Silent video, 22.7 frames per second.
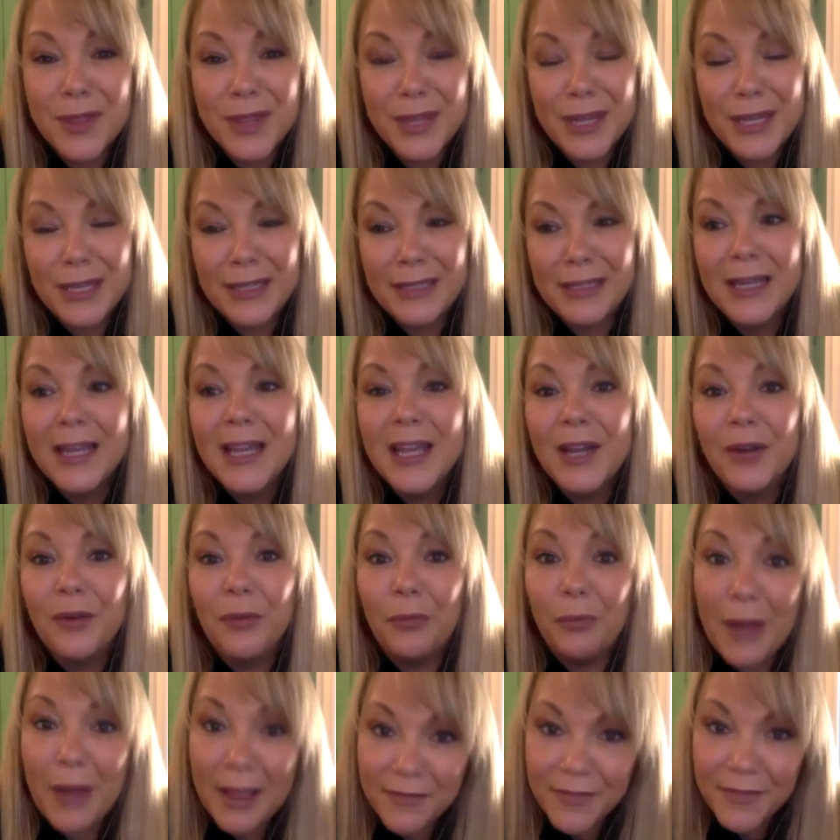growth in
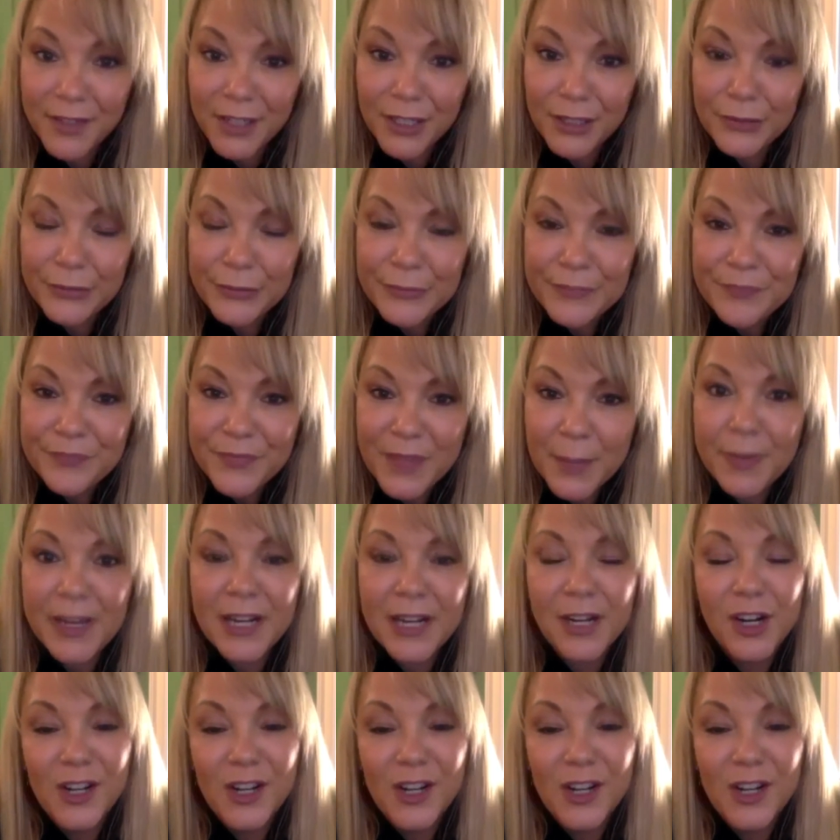revenue,